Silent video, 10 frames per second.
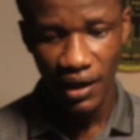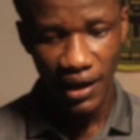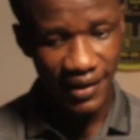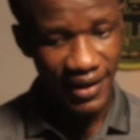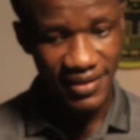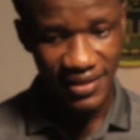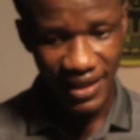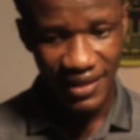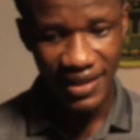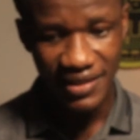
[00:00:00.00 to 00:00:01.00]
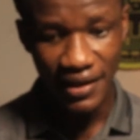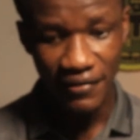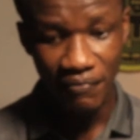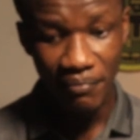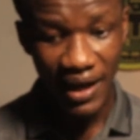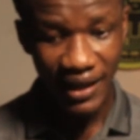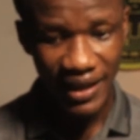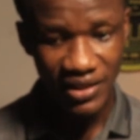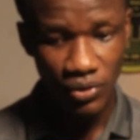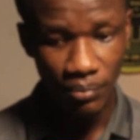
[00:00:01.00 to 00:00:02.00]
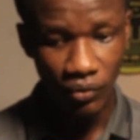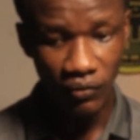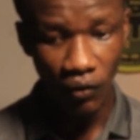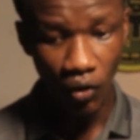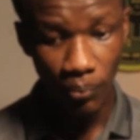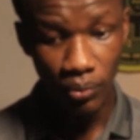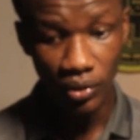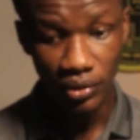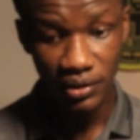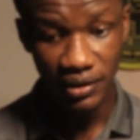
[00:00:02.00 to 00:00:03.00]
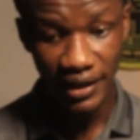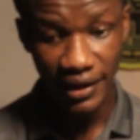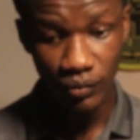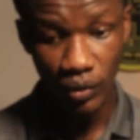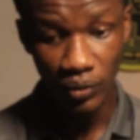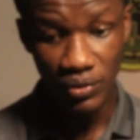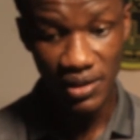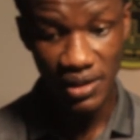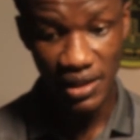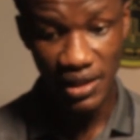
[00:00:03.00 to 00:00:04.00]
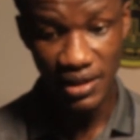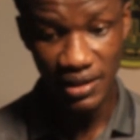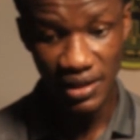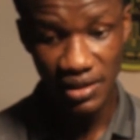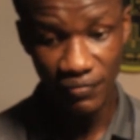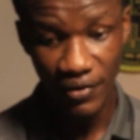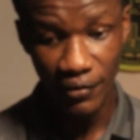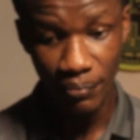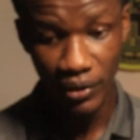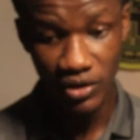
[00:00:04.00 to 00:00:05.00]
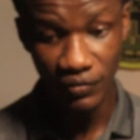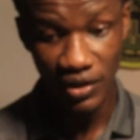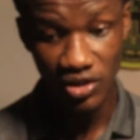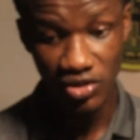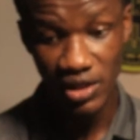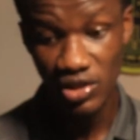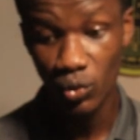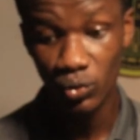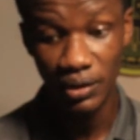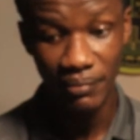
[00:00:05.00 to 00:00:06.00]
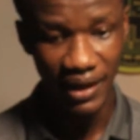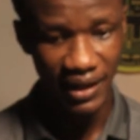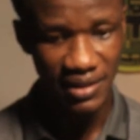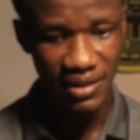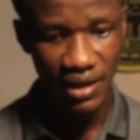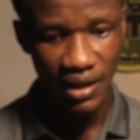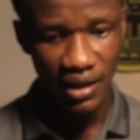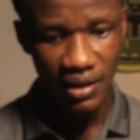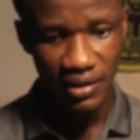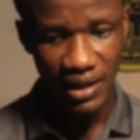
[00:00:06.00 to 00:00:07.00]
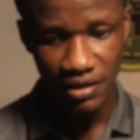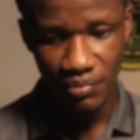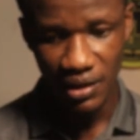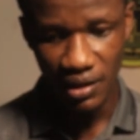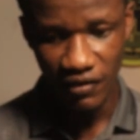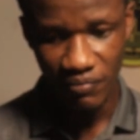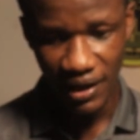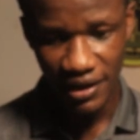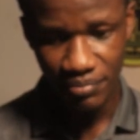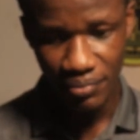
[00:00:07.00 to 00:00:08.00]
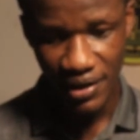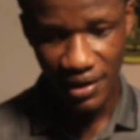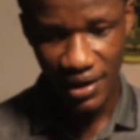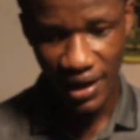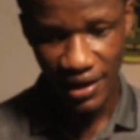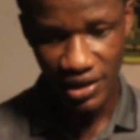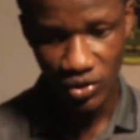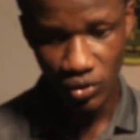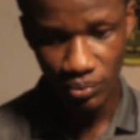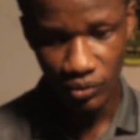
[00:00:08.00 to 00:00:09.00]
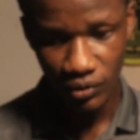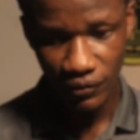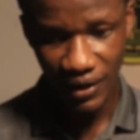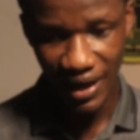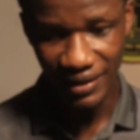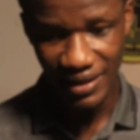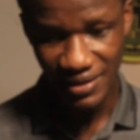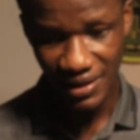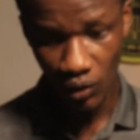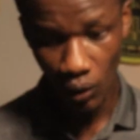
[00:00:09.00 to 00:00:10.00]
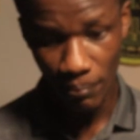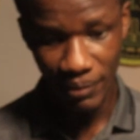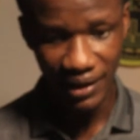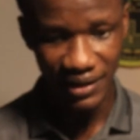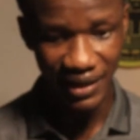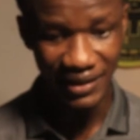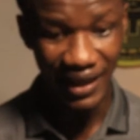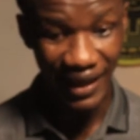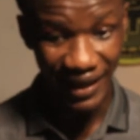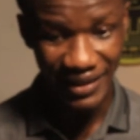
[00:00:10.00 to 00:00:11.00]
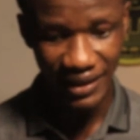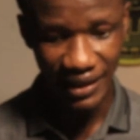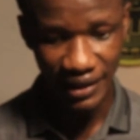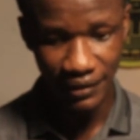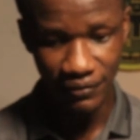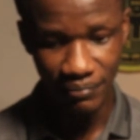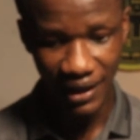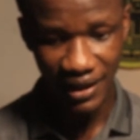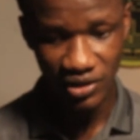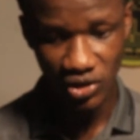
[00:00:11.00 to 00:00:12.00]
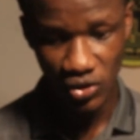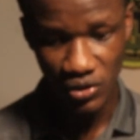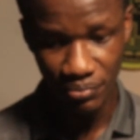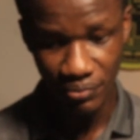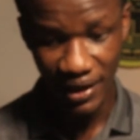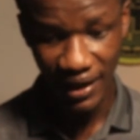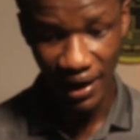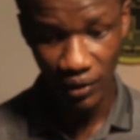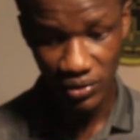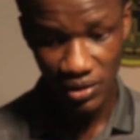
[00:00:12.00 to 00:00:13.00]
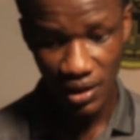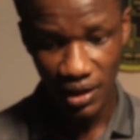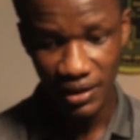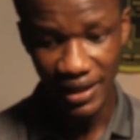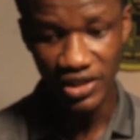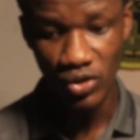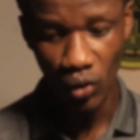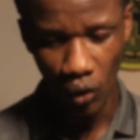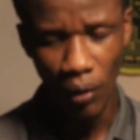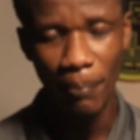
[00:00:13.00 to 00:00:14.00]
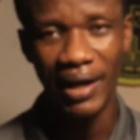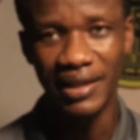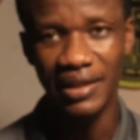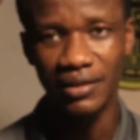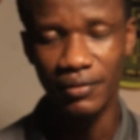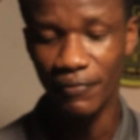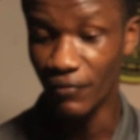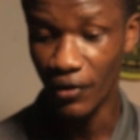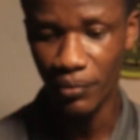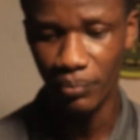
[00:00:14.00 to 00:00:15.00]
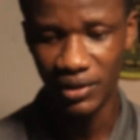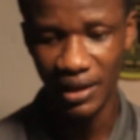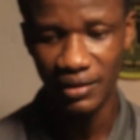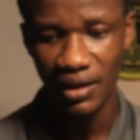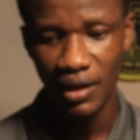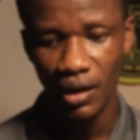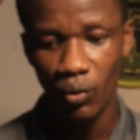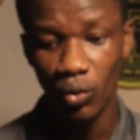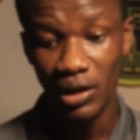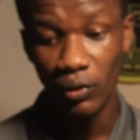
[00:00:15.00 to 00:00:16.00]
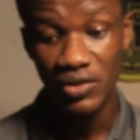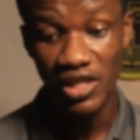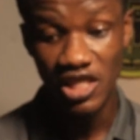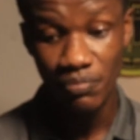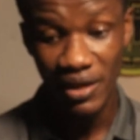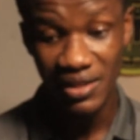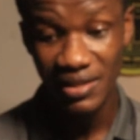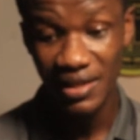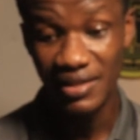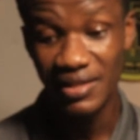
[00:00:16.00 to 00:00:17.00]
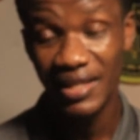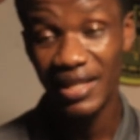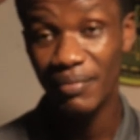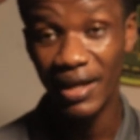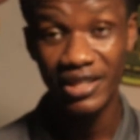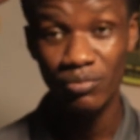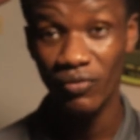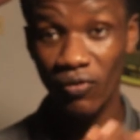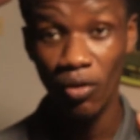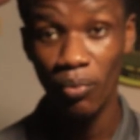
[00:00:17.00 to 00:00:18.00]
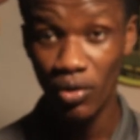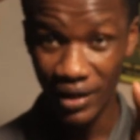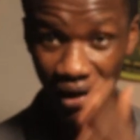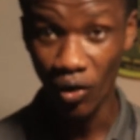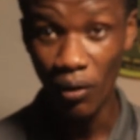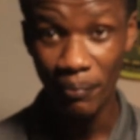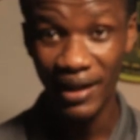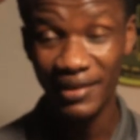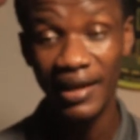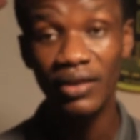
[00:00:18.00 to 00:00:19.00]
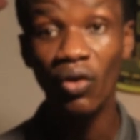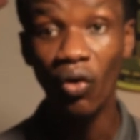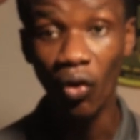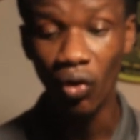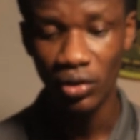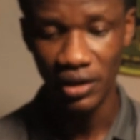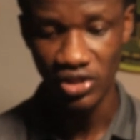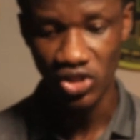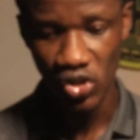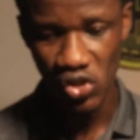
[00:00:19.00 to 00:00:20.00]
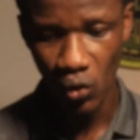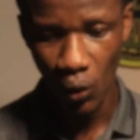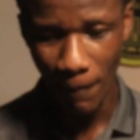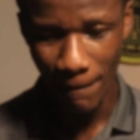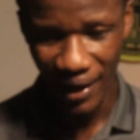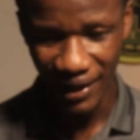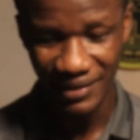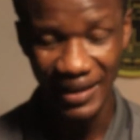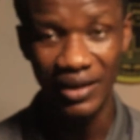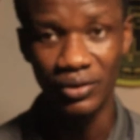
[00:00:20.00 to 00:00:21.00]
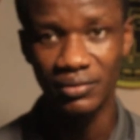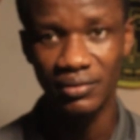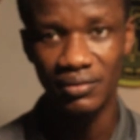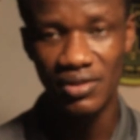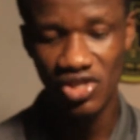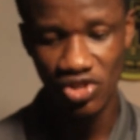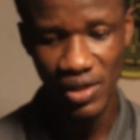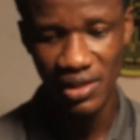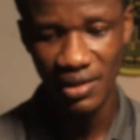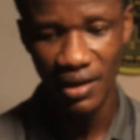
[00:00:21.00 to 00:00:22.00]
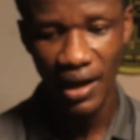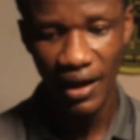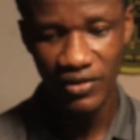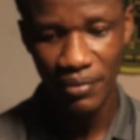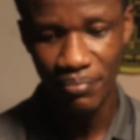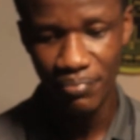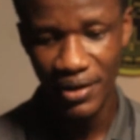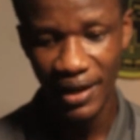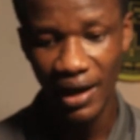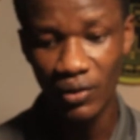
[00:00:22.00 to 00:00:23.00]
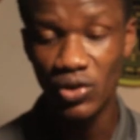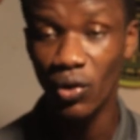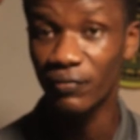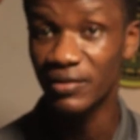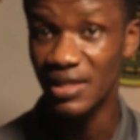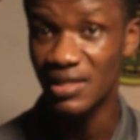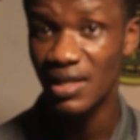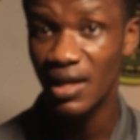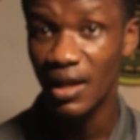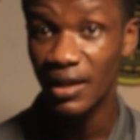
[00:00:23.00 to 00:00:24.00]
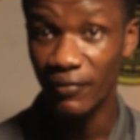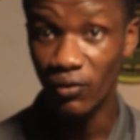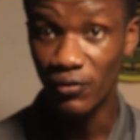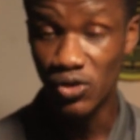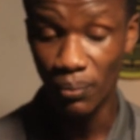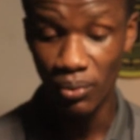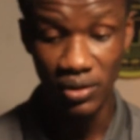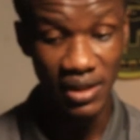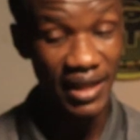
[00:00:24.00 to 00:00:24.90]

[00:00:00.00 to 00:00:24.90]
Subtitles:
And I said that if market move upward, then we're going to see this very point of interest hold the market. That means if market break here, it's going to move and then still come back down. And if market just break out, then it's going to come back down. Very important. What I was expecting is either the market move upward and come back down, or it just come back down straight after breakout of this level of support.